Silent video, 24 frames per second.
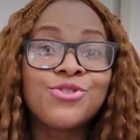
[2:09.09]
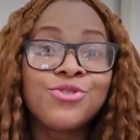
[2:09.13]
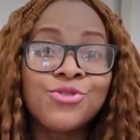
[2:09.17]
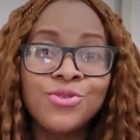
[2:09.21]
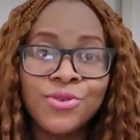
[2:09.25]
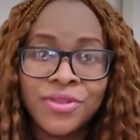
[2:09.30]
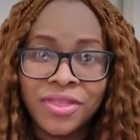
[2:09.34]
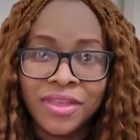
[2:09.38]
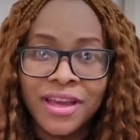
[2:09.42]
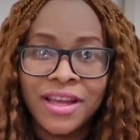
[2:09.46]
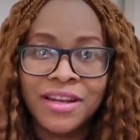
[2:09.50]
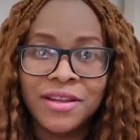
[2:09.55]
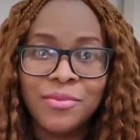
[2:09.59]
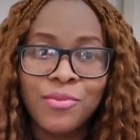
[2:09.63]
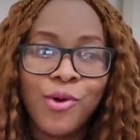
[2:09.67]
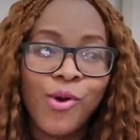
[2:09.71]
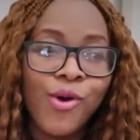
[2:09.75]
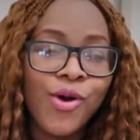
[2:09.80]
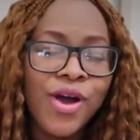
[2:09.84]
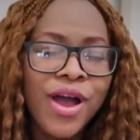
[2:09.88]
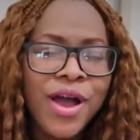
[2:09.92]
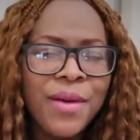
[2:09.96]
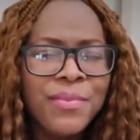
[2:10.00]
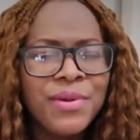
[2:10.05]
truth
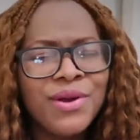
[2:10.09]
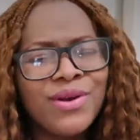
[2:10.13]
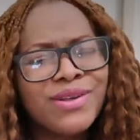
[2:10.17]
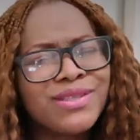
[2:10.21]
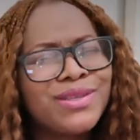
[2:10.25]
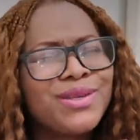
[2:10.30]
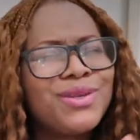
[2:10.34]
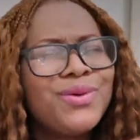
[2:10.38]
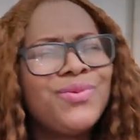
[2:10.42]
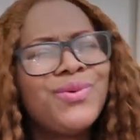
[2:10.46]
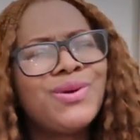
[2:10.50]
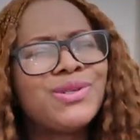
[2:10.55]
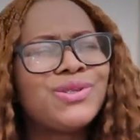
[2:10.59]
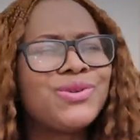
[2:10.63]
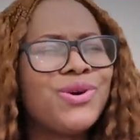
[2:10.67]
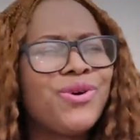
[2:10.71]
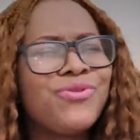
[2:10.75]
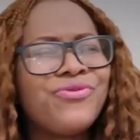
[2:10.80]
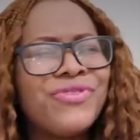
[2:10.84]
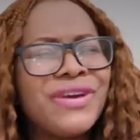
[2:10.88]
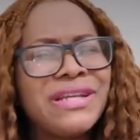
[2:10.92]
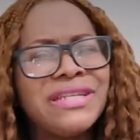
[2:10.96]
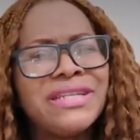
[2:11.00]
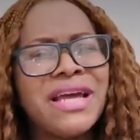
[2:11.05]
anymore because they don't want to
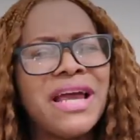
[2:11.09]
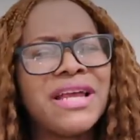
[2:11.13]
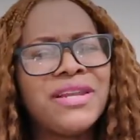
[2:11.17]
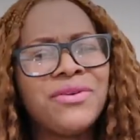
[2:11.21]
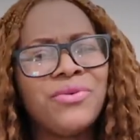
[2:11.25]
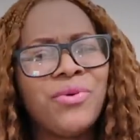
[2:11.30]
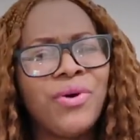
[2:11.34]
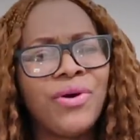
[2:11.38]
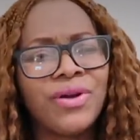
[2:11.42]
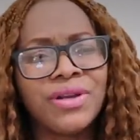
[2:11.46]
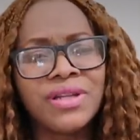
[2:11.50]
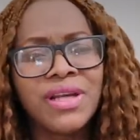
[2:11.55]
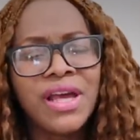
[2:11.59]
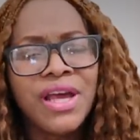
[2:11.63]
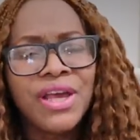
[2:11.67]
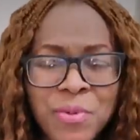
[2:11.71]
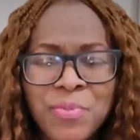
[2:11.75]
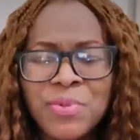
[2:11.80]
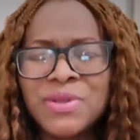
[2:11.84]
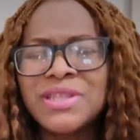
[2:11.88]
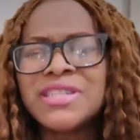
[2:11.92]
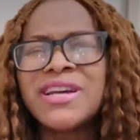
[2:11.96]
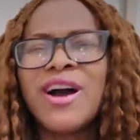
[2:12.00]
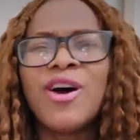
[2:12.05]
offend anyone.
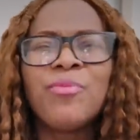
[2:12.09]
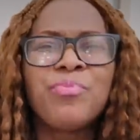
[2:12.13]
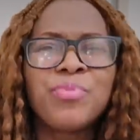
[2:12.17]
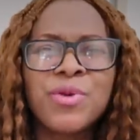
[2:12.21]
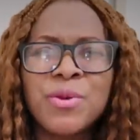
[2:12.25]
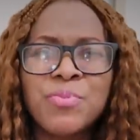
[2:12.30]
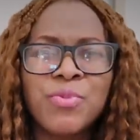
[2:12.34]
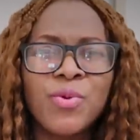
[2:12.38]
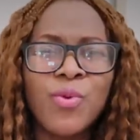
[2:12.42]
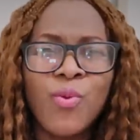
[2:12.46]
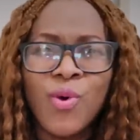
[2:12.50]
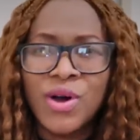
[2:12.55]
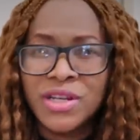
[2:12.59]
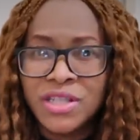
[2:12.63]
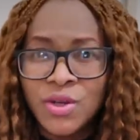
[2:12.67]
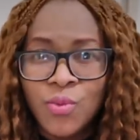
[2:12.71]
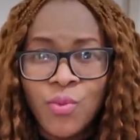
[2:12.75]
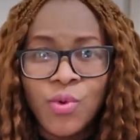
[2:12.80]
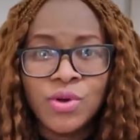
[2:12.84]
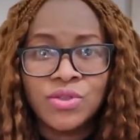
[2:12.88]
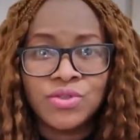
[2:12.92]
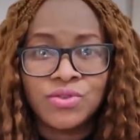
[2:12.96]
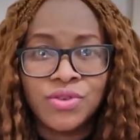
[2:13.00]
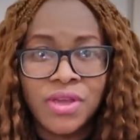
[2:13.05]
People tell people what they
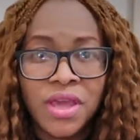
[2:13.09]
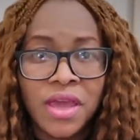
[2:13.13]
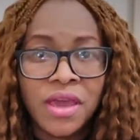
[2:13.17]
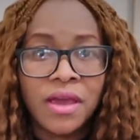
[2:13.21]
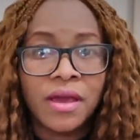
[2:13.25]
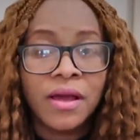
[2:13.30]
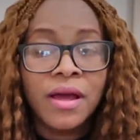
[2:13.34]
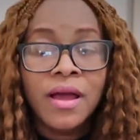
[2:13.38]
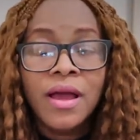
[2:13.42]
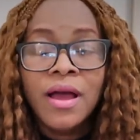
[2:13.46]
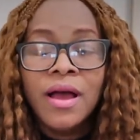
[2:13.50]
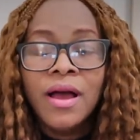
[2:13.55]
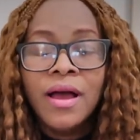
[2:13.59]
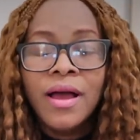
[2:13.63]
want to hear.